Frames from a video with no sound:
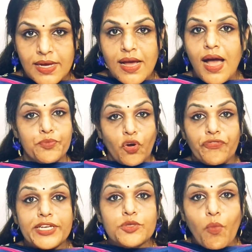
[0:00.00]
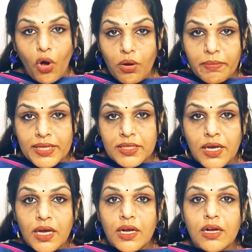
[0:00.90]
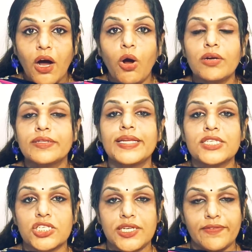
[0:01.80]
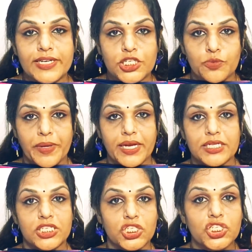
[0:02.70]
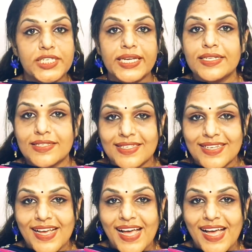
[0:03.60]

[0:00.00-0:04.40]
and Prophet Muhammed called these devilish spirits jinns,